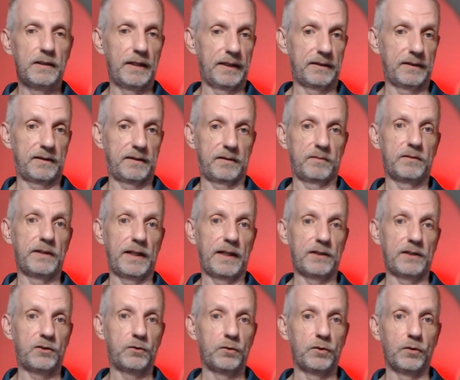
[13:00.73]
lets
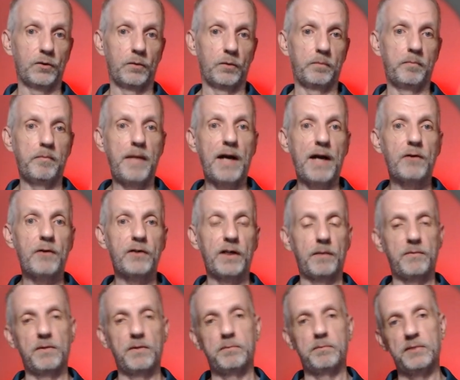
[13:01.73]
DAZ Studio marry
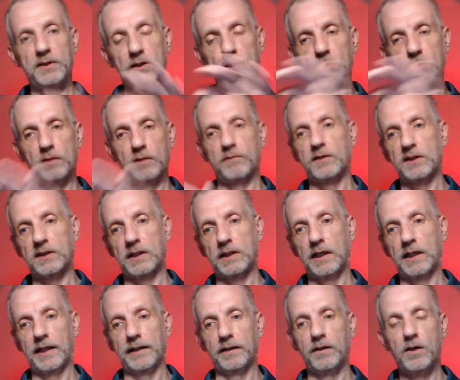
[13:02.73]
up the position of the
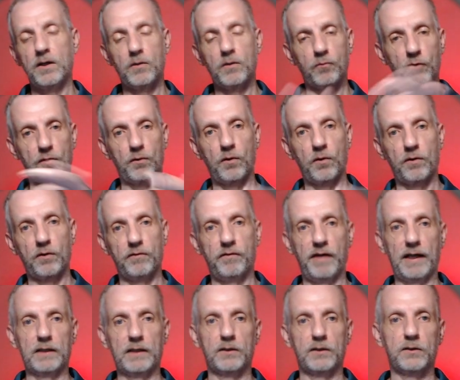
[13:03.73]
slider with all the
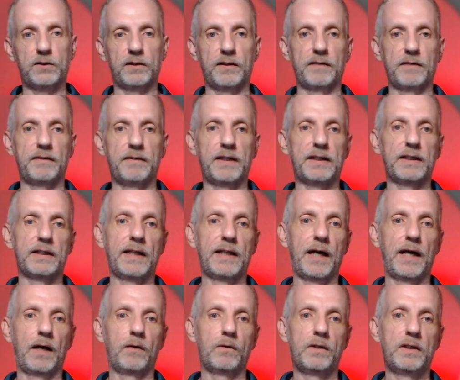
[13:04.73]
values so that they can
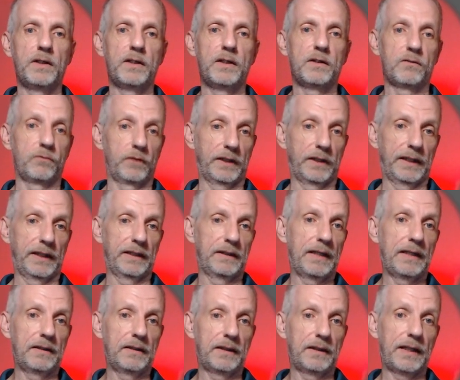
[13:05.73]
now, if we
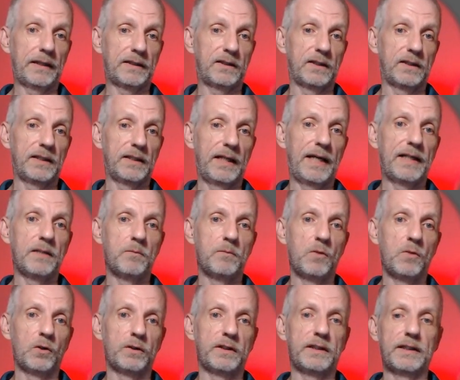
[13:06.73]
exit edit
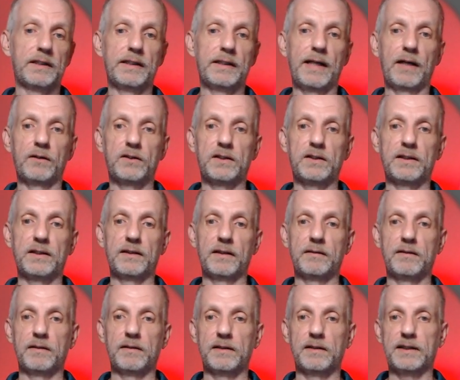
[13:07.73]
mode, you can now see
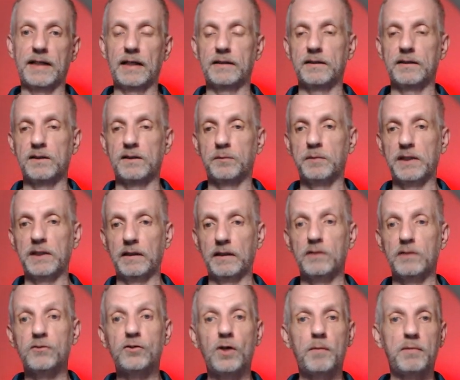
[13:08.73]
that the skeleton is being
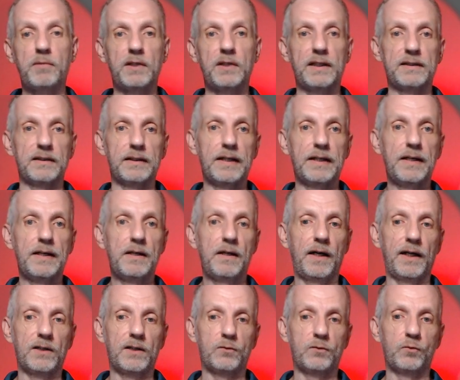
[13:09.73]
interpolated
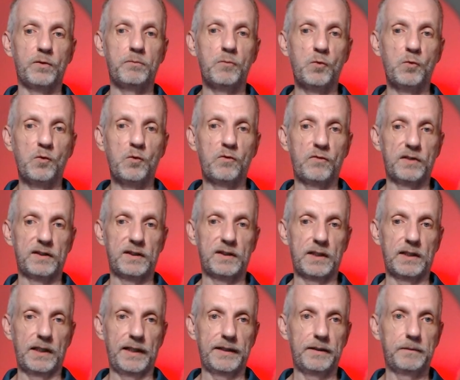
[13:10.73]
as we move the
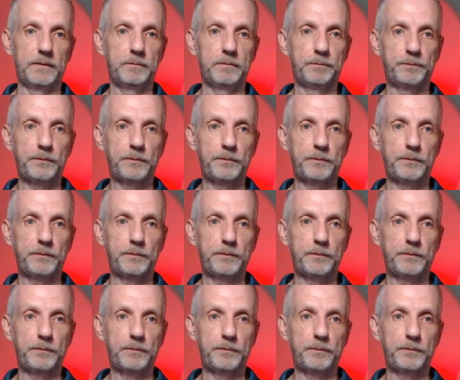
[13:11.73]
slider.